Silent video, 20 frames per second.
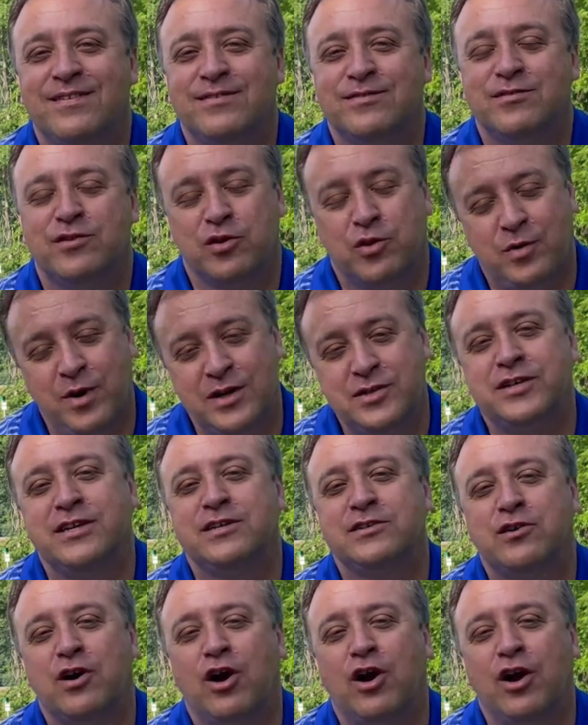So the question
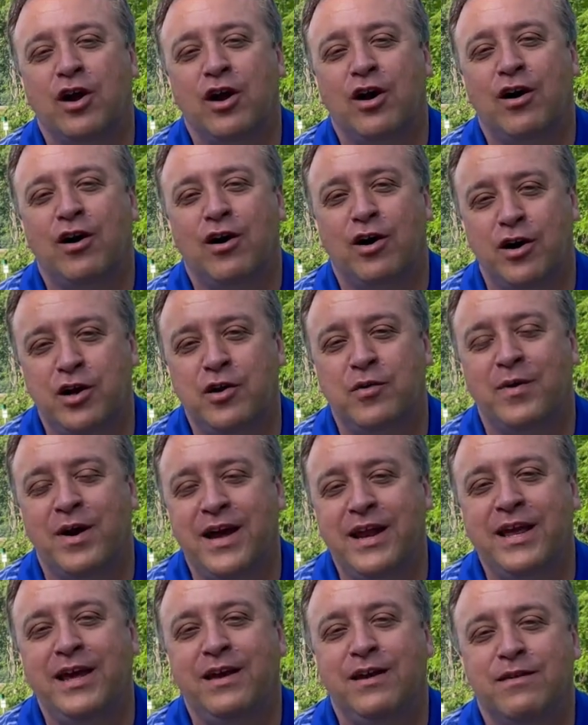is, are, are you
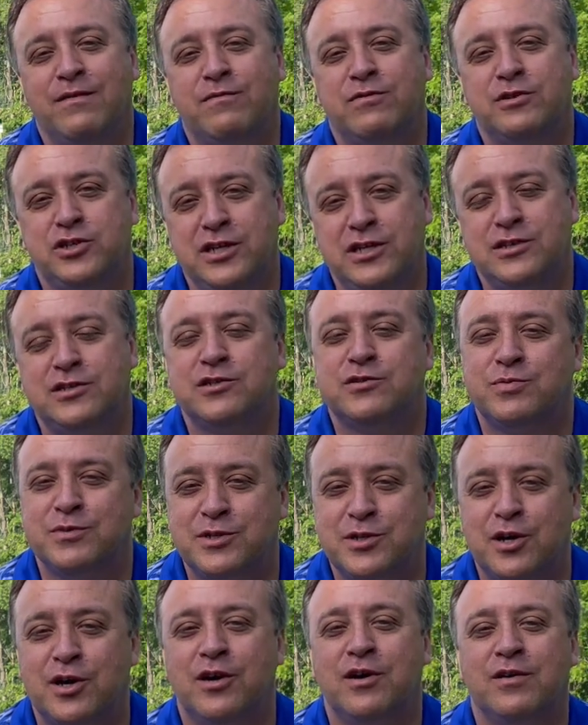ready for Jesus'
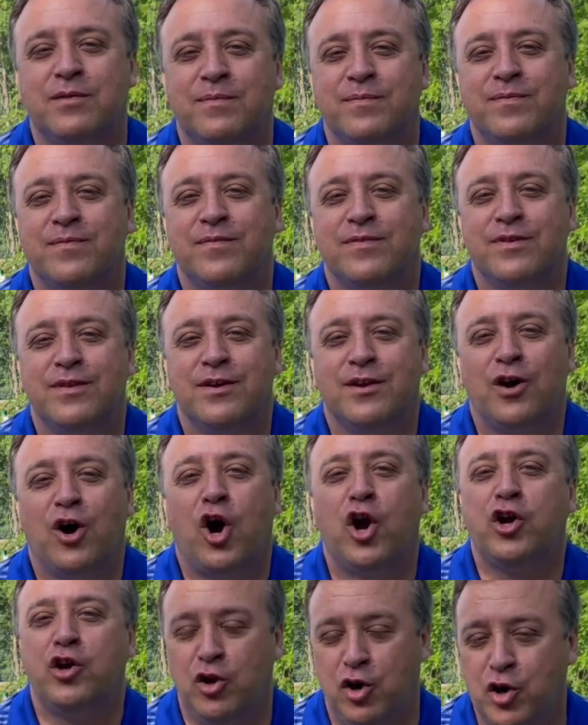return?
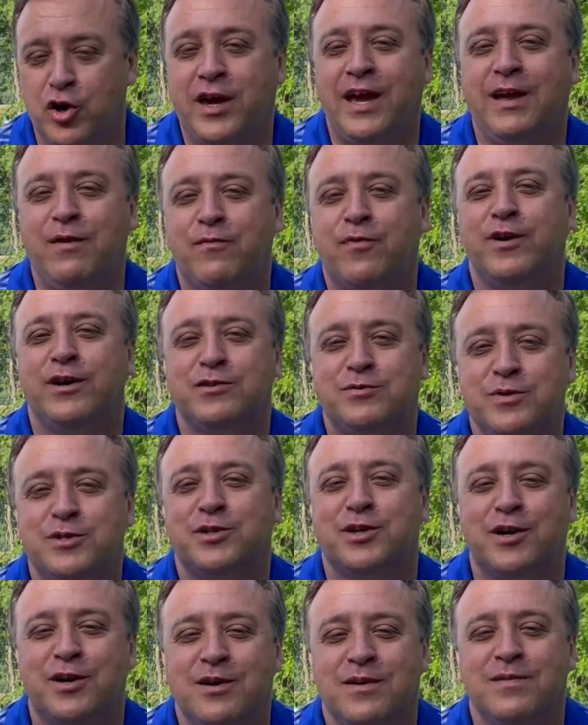Are you looking for his
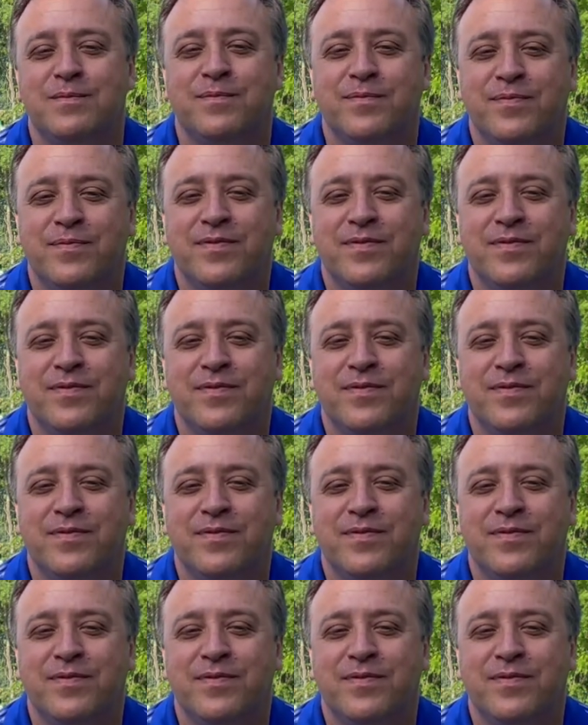return?